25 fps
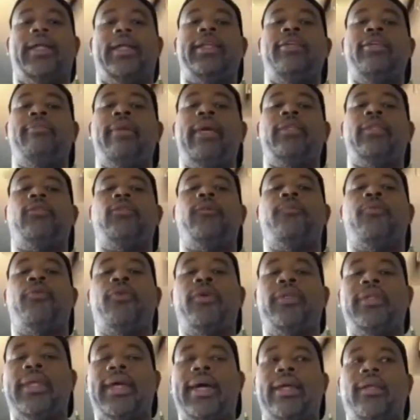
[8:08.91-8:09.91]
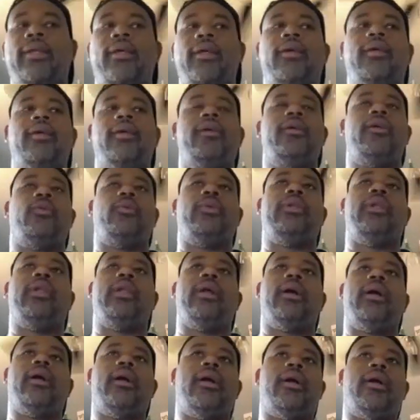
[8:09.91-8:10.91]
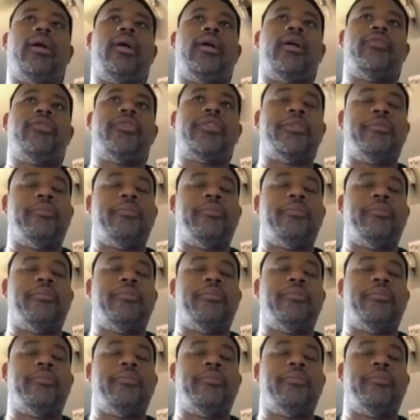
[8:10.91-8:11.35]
And he made the point that we love